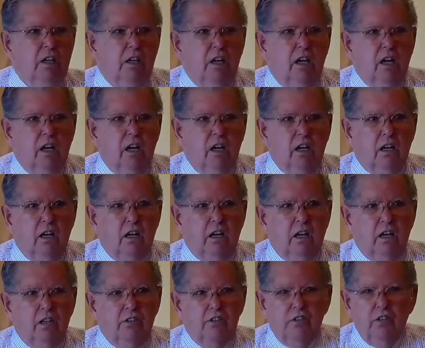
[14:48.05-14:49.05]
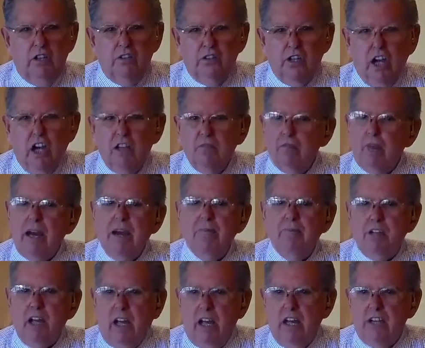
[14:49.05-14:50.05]
uh, John
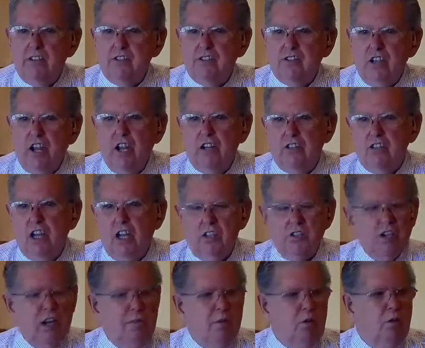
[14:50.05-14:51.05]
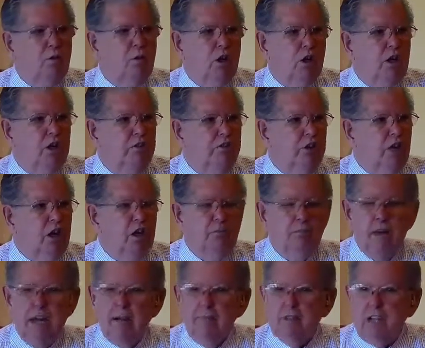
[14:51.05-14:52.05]
baptized, John, John chapter 1, John
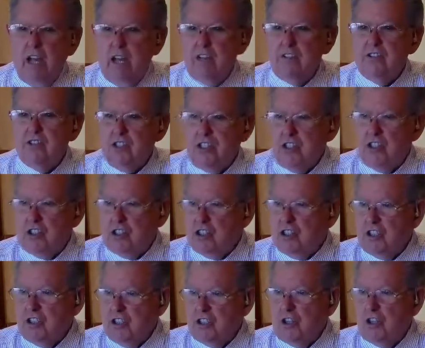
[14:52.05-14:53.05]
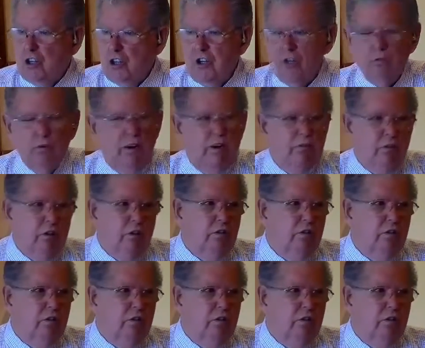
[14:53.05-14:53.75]
baptized Jesus at the Jordan River.